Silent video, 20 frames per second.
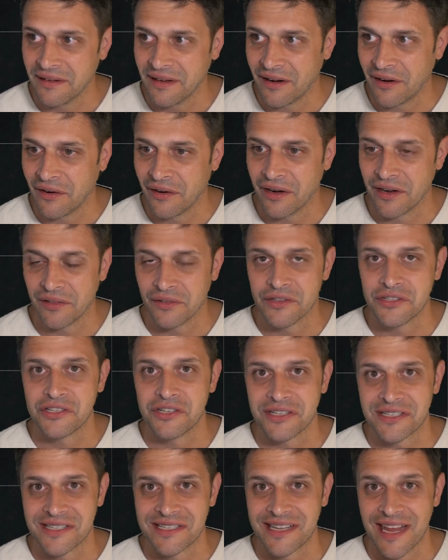all right, let's
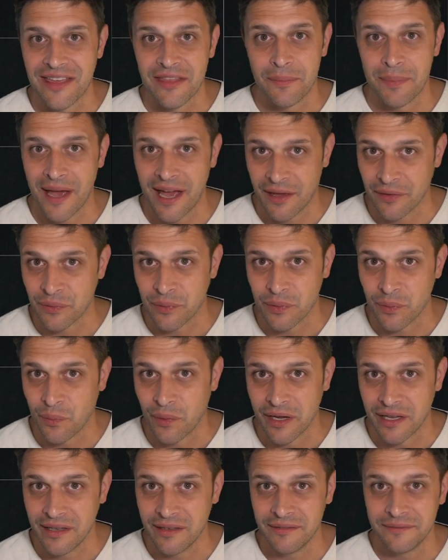just stay the path with
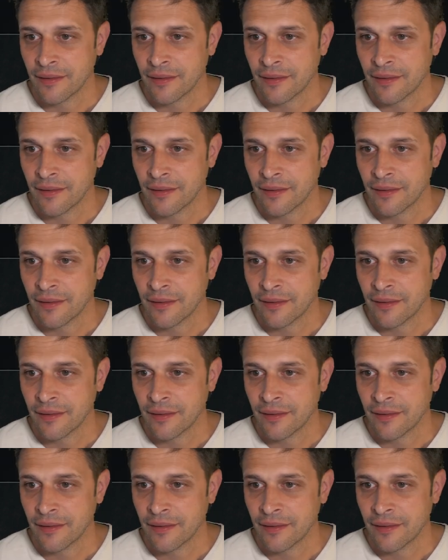white.